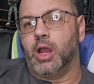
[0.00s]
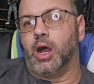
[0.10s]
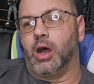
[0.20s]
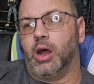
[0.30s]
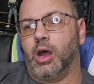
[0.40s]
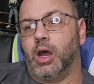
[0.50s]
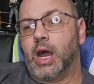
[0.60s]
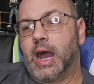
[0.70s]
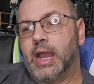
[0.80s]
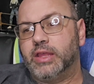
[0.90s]

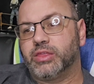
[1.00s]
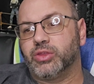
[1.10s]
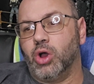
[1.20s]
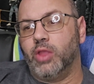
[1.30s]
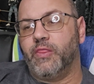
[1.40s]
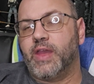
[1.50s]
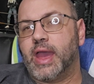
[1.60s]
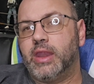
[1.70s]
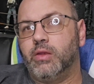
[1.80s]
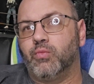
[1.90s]
I thought
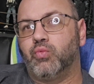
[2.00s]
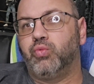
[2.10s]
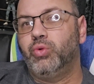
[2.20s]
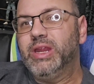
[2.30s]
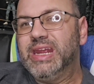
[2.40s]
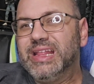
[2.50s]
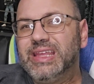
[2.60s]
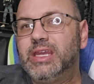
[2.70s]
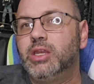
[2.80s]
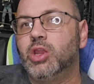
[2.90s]
that
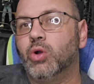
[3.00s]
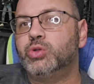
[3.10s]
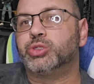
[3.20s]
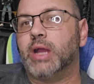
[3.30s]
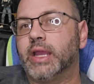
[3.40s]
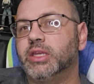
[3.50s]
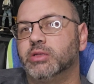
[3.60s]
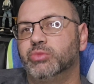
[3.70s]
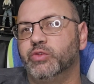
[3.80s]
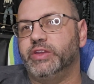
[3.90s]
really no Dracula
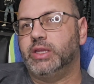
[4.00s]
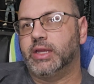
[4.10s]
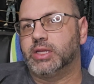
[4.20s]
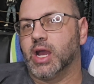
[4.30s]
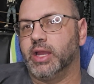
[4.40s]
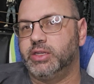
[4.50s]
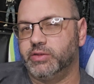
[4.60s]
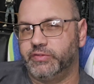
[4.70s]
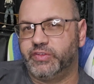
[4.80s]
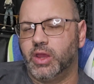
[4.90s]
movie had kind
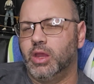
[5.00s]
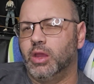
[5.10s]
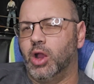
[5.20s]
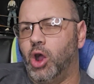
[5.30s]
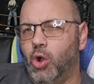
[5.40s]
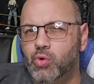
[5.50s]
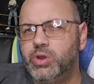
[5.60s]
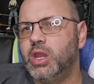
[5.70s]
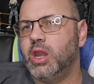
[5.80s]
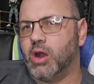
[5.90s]
of
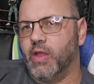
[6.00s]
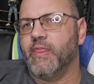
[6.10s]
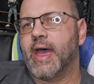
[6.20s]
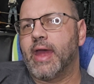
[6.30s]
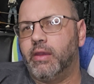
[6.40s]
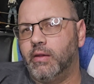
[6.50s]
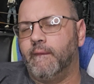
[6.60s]
honed in on that,